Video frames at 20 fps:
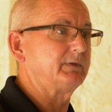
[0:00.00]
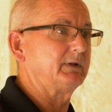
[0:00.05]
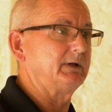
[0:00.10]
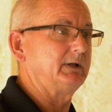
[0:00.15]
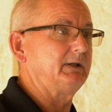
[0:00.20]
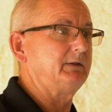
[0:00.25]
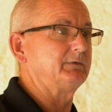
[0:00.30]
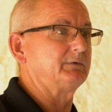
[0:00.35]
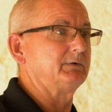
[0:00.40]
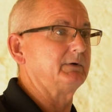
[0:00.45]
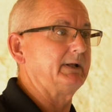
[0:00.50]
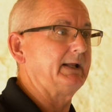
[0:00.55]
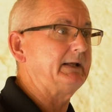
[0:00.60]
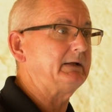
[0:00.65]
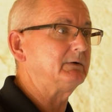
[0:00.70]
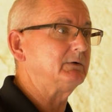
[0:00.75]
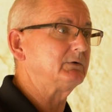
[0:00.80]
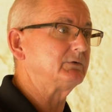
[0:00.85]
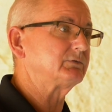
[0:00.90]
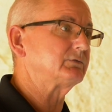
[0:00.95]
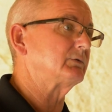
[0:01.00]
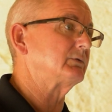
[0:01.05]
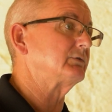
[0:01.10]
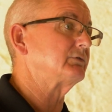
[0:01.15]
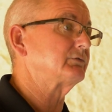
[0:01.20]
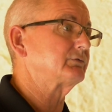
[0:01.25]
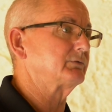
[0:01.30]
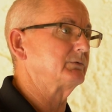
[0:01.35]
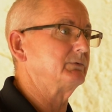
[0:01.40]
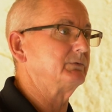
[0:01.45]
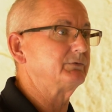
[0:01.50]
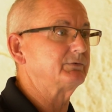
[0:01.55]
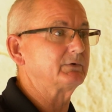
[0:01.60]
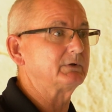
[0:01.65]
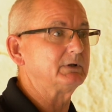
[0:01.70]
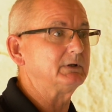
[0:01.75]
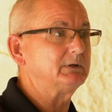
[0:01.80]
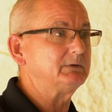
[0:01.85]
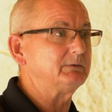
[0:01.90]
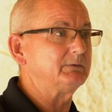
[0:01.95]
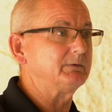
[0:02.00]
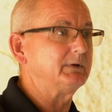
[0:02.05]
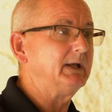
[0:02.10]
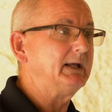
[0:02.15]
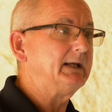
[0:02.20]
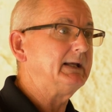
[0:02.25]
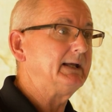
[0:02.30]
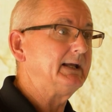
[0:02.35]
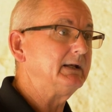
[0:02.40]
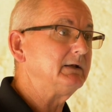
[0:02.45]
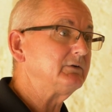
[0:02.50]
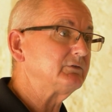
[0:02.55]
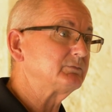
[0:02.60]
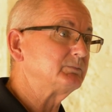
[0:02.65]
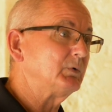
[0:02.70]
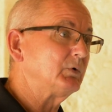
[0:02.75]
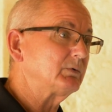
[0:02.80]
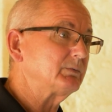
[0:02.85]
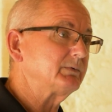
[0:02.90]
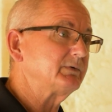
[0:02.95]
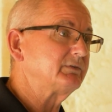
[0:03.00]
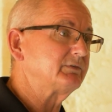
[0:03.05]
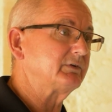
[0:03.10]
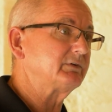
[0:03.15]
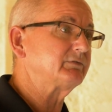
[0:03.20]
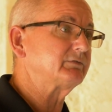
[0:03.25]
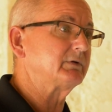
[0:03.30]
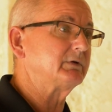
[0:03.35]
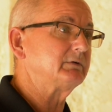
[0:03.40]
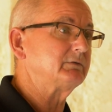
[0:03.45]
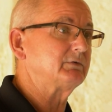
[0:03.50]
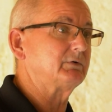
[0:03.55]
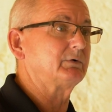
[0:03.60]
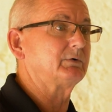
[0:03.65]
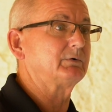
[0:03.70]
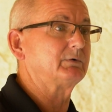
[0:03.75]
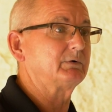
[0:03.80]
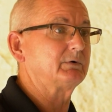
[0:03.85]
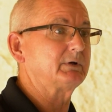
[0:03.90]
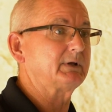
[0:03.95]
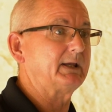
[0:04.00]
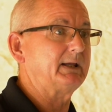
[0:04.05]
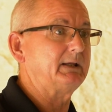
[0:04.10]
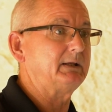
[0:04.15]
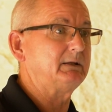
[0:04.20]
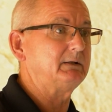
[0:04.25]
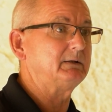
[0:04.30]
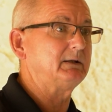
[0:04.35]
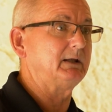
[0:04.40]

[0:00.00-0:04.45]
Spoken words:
than either nails or screws alone and is more resistant to hurricane